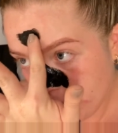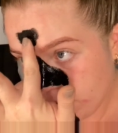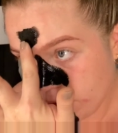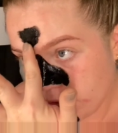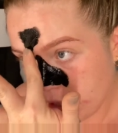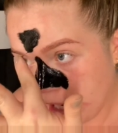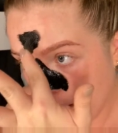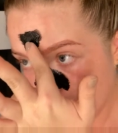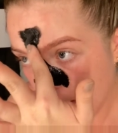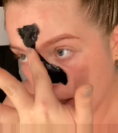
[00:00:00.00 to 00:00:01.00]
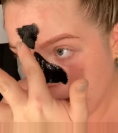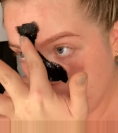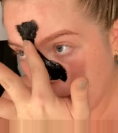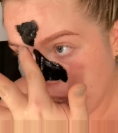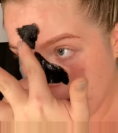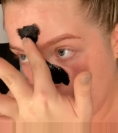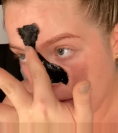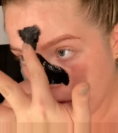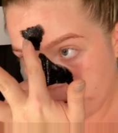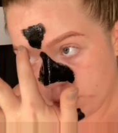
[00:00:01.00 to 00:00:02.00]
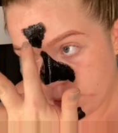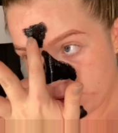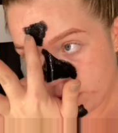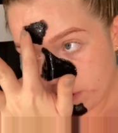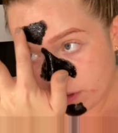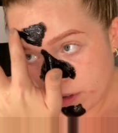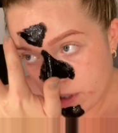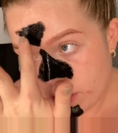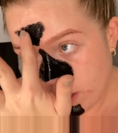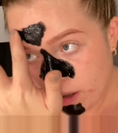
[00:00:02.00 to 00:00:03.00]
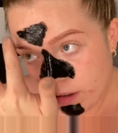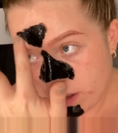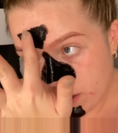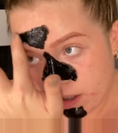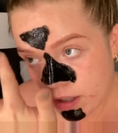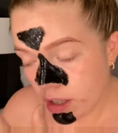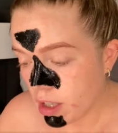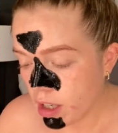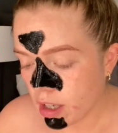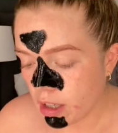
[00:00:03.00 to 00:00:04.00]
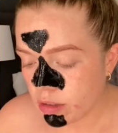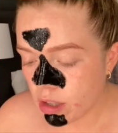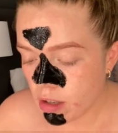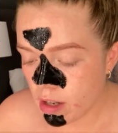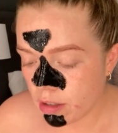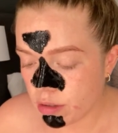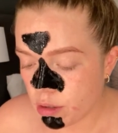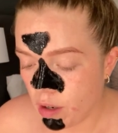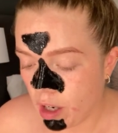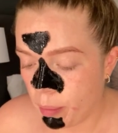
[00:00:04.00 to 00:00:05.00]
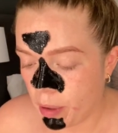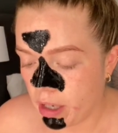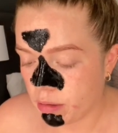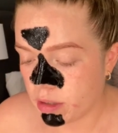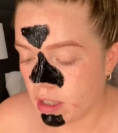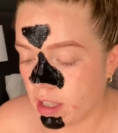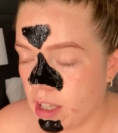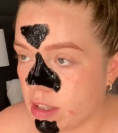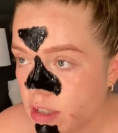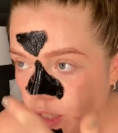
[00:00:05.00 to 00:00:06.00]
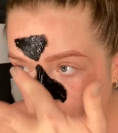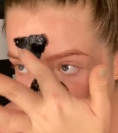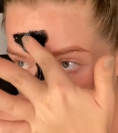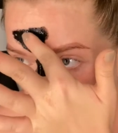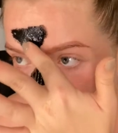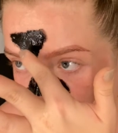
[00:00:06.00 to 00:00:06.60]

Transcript: So obviously be careful not to go too close to your eyebrows unless you want to